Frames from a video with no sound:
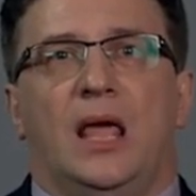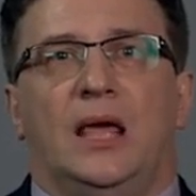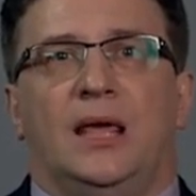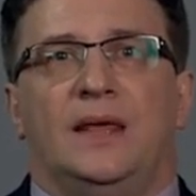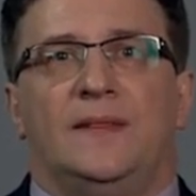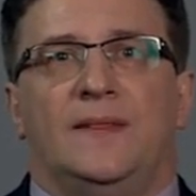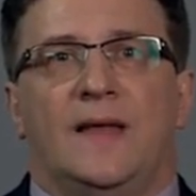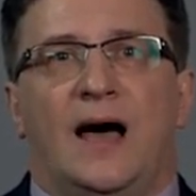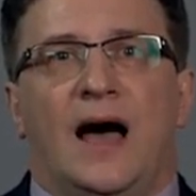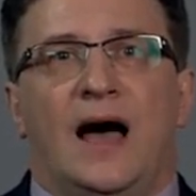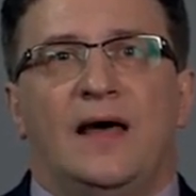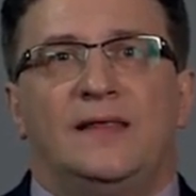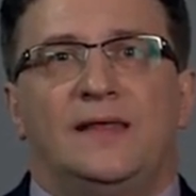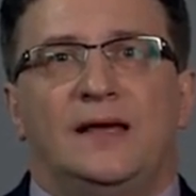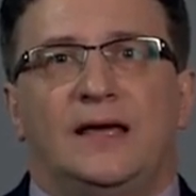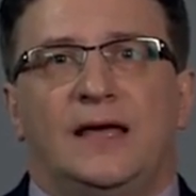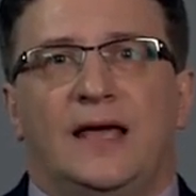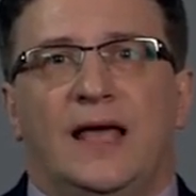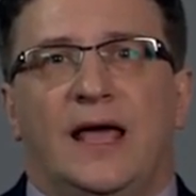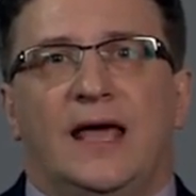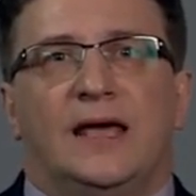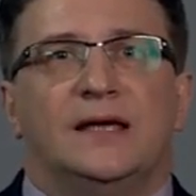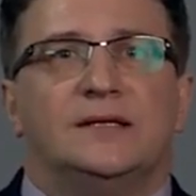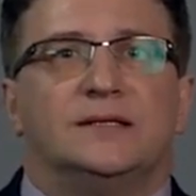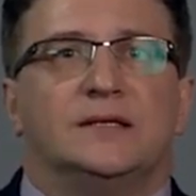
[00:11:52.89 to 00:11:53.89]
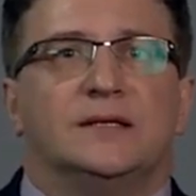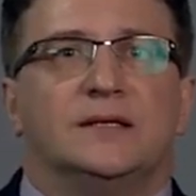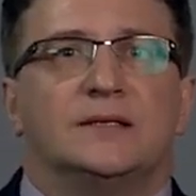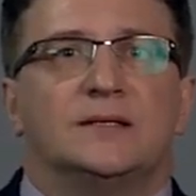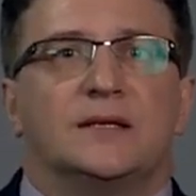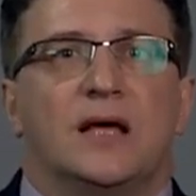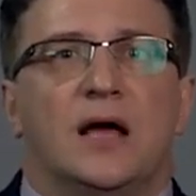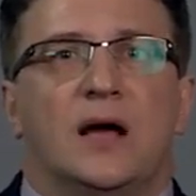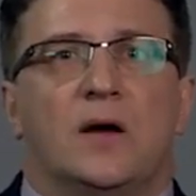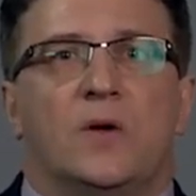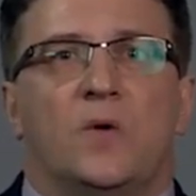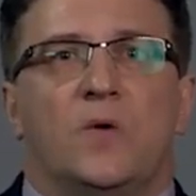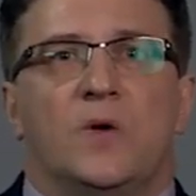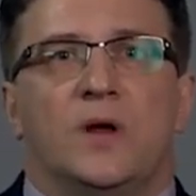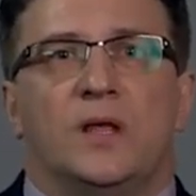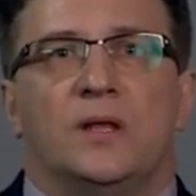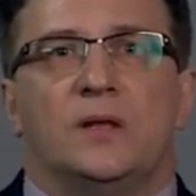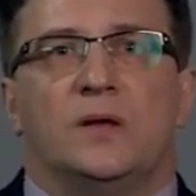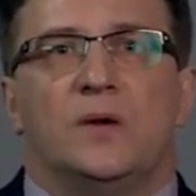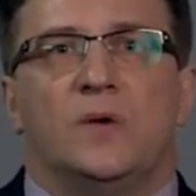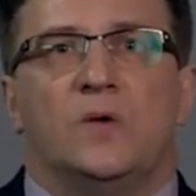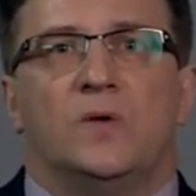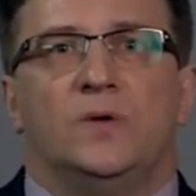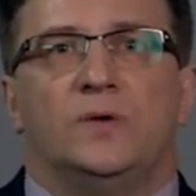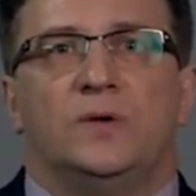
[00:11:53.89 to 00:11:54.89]
In other cases,
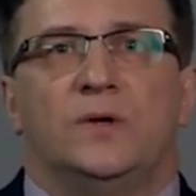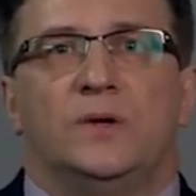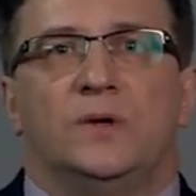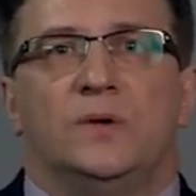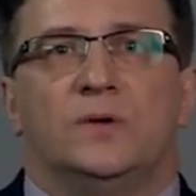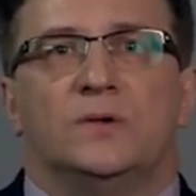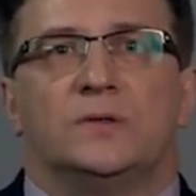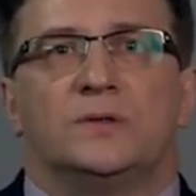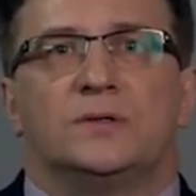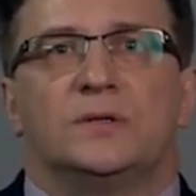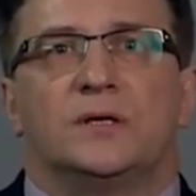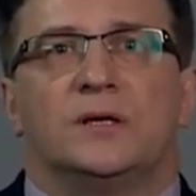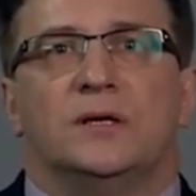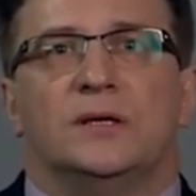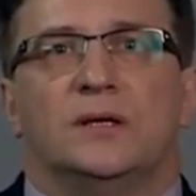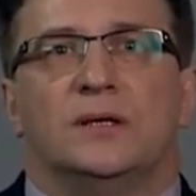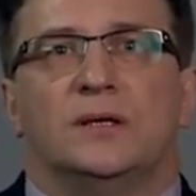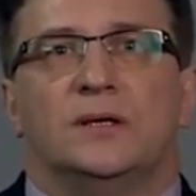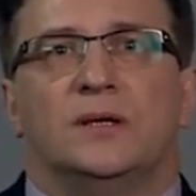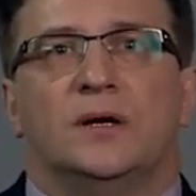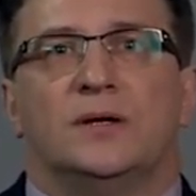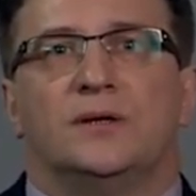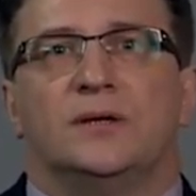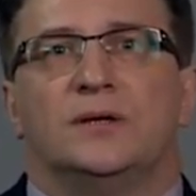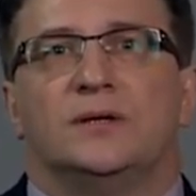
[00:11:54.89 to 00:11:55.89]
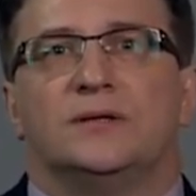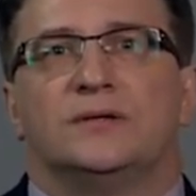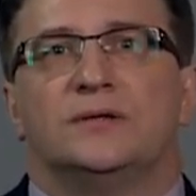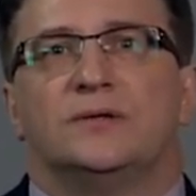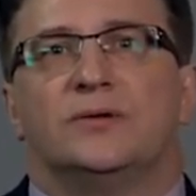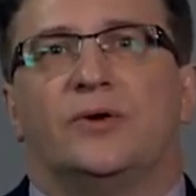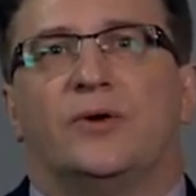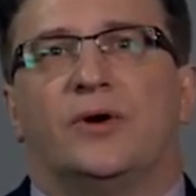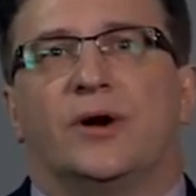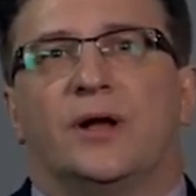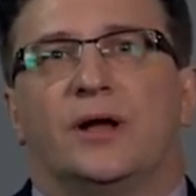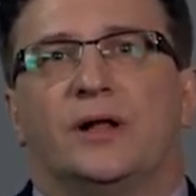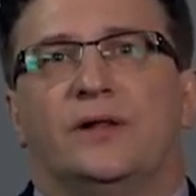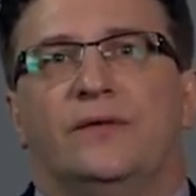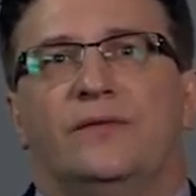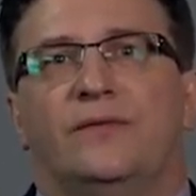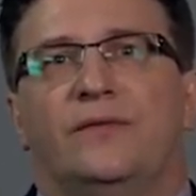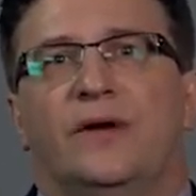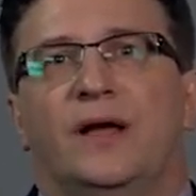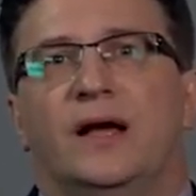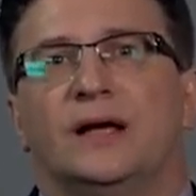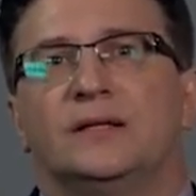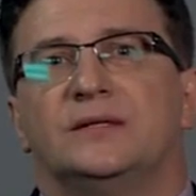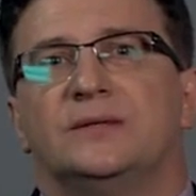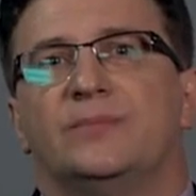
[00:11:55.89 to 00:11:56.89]
Akunin could use not historical
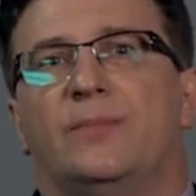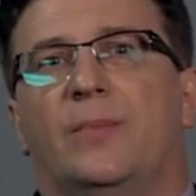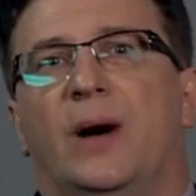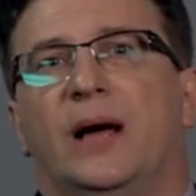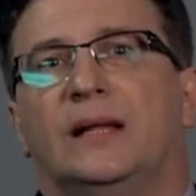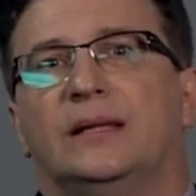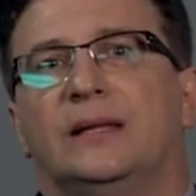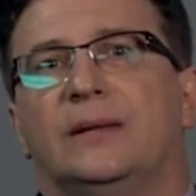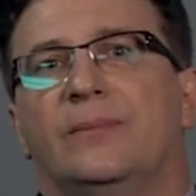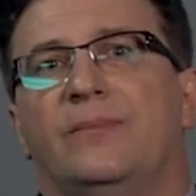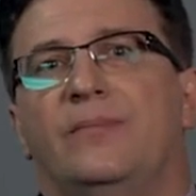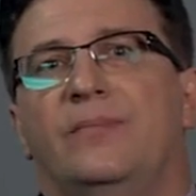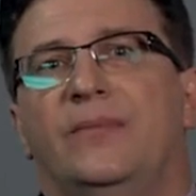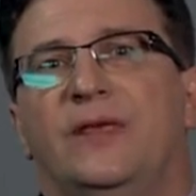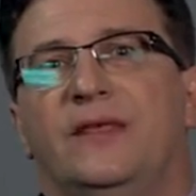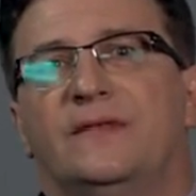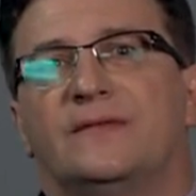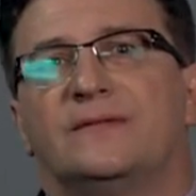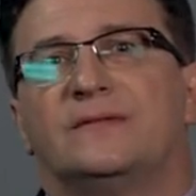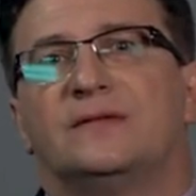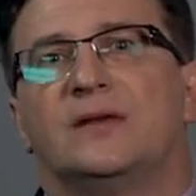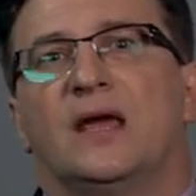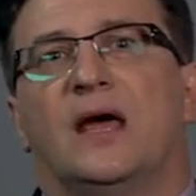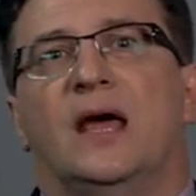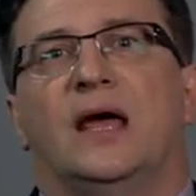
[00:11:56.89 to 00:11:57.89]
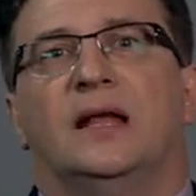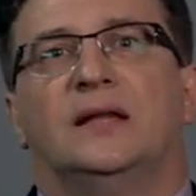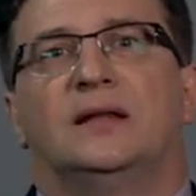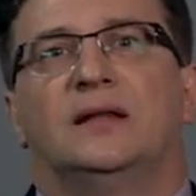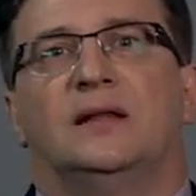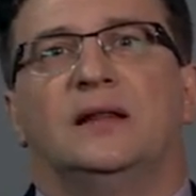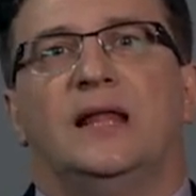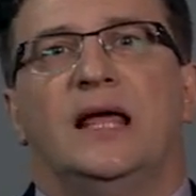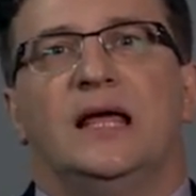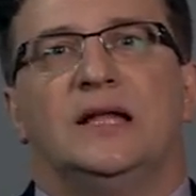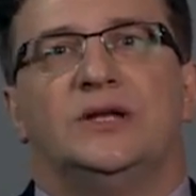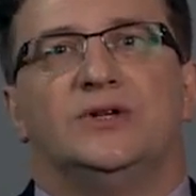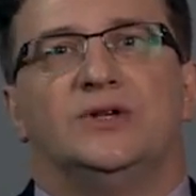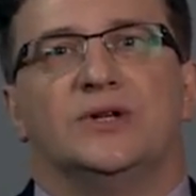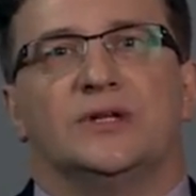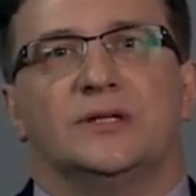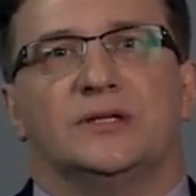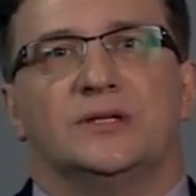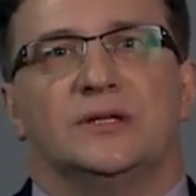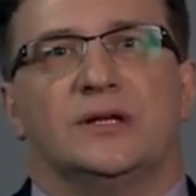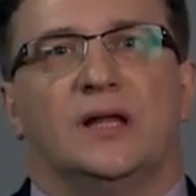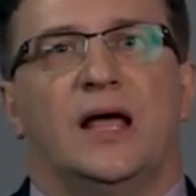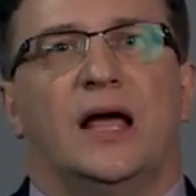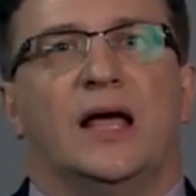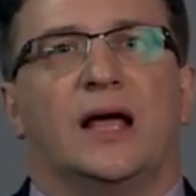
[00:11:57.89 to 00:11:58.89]
facts, but myths and
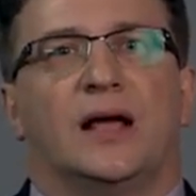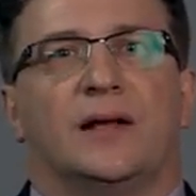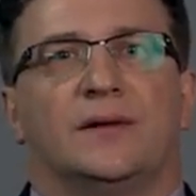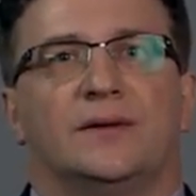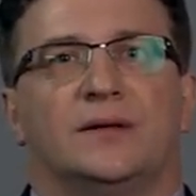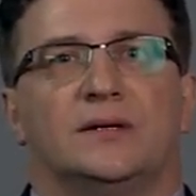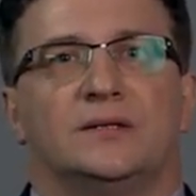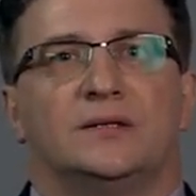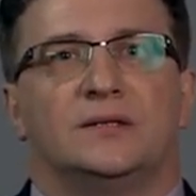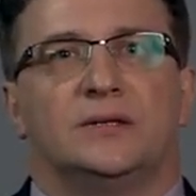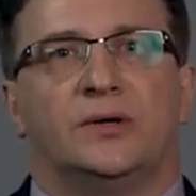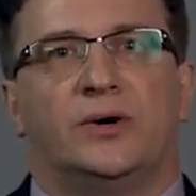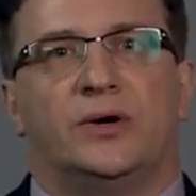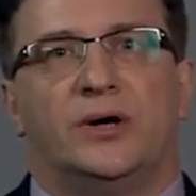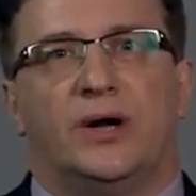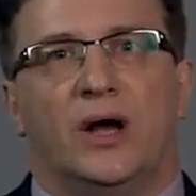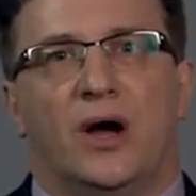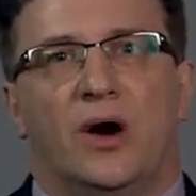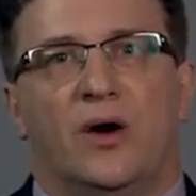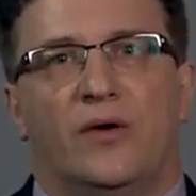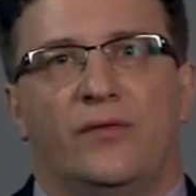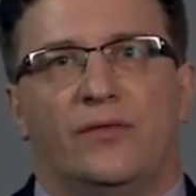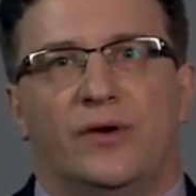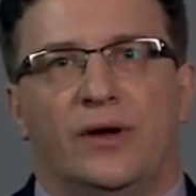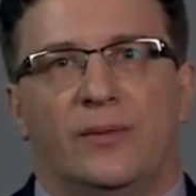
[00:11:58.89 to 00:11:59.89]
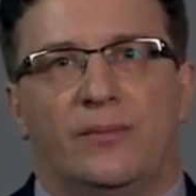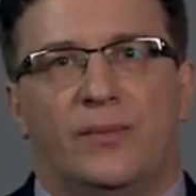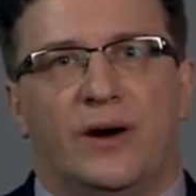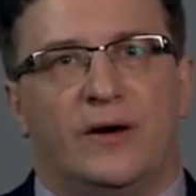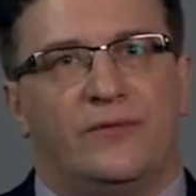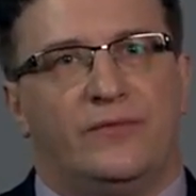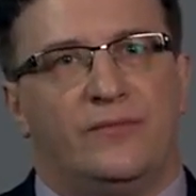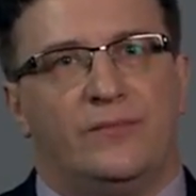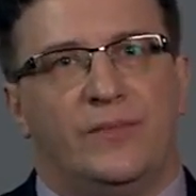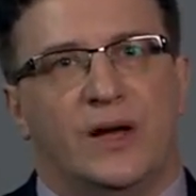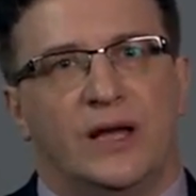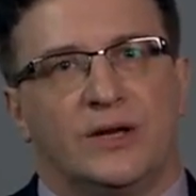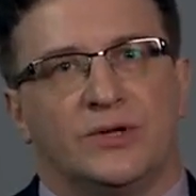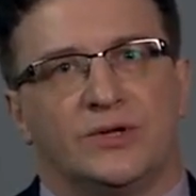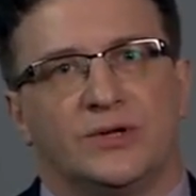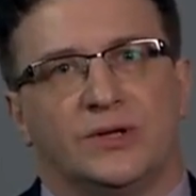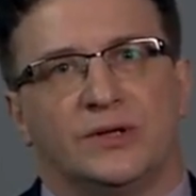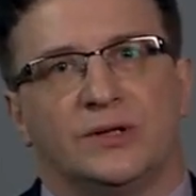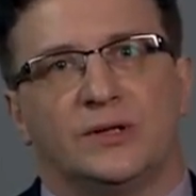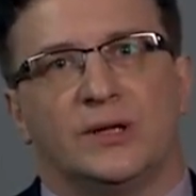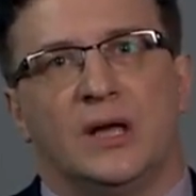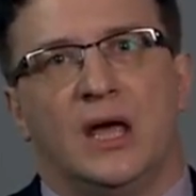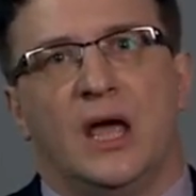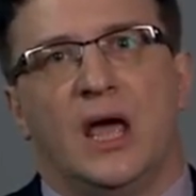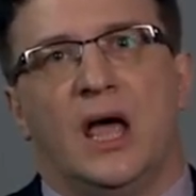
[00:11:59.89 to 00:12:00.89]
legends, like the story of
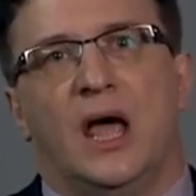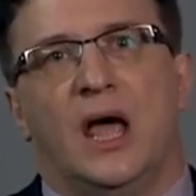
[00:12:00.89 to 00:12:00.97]
above-mentioned